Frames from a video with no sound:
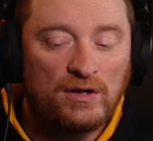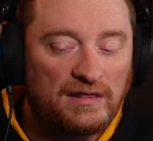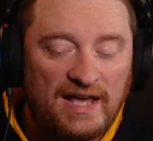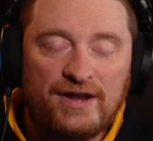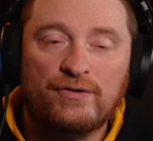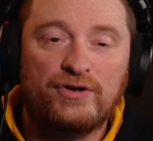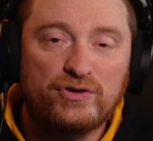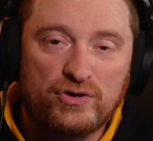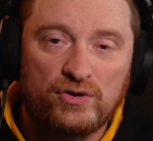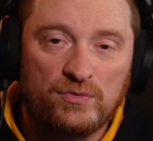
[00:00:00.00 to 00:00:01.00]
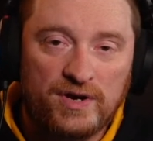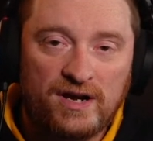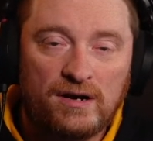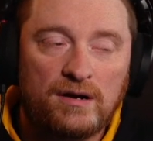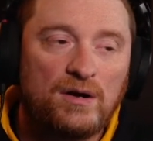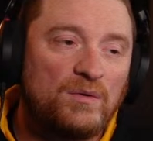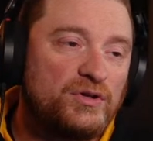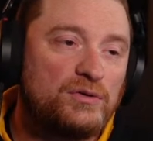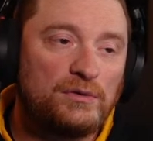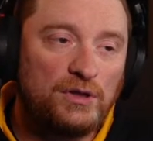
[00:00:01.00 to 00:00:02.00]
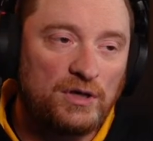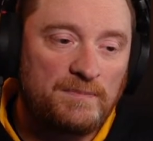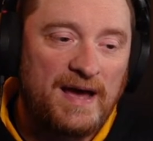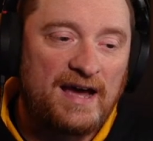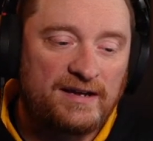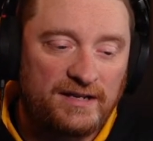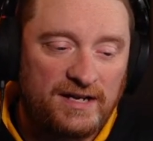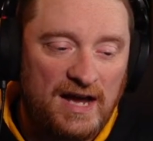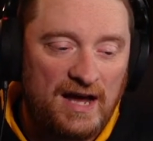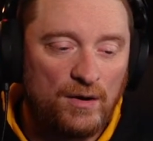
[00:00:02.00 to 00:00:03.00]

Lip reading: later in your career when you look back at a guy,